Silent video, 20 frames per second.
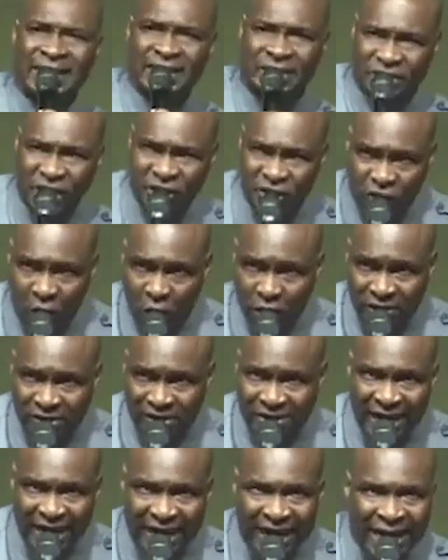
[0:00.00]

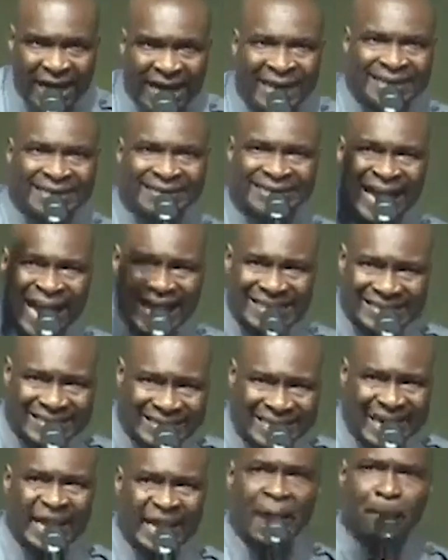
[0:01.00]
decisions,
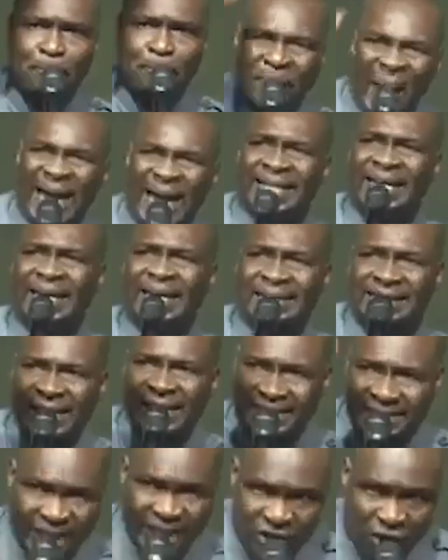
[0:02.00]
destiny-pegging
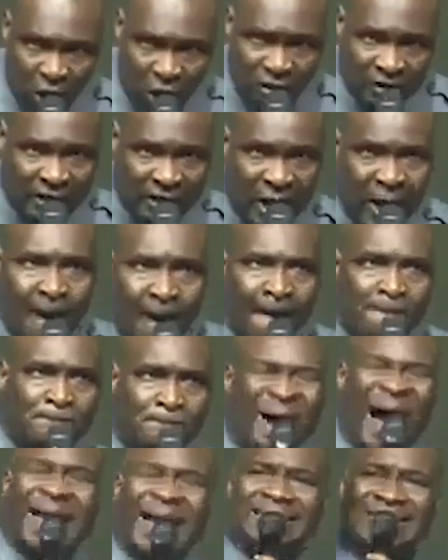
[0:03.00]
decisions,
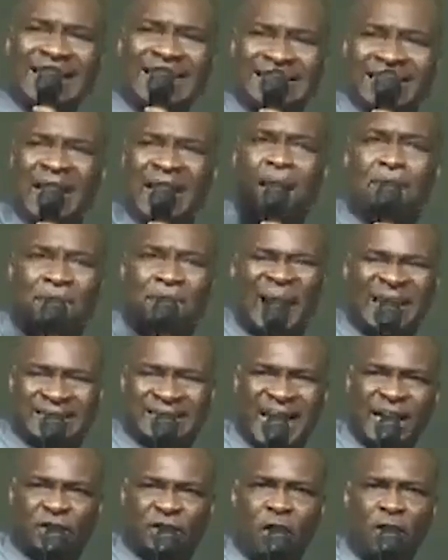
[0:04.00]
by this
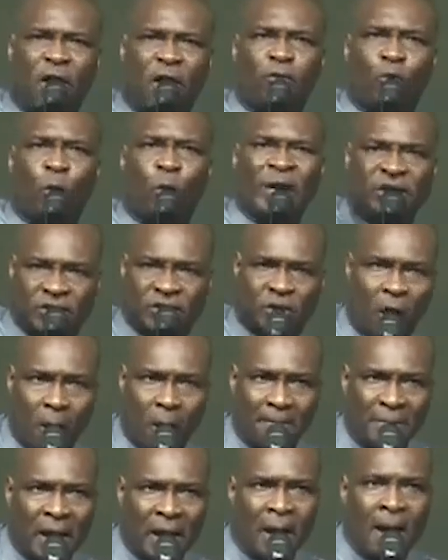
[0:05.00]
impartation of
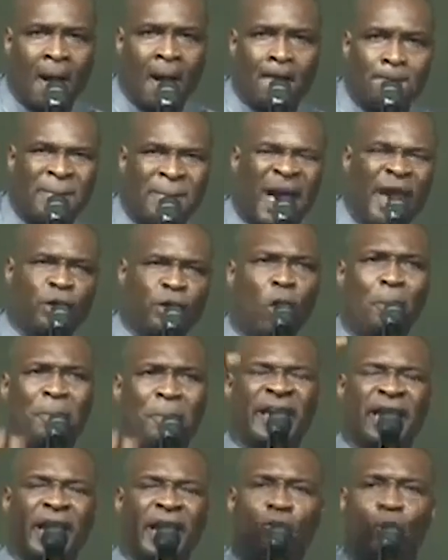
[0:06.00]
wisdom, may you
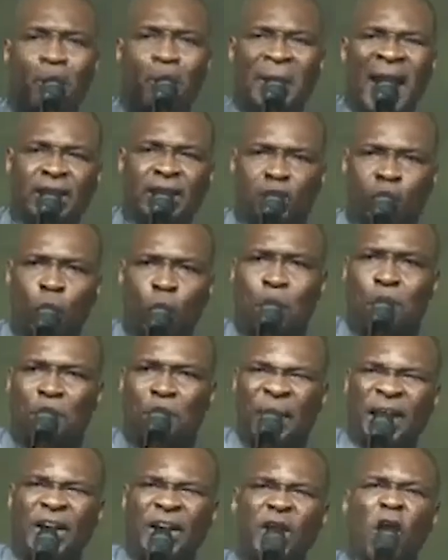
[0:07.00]
begin to make
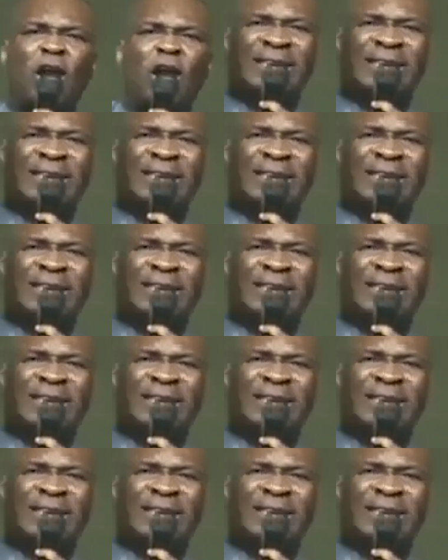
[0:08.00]
superior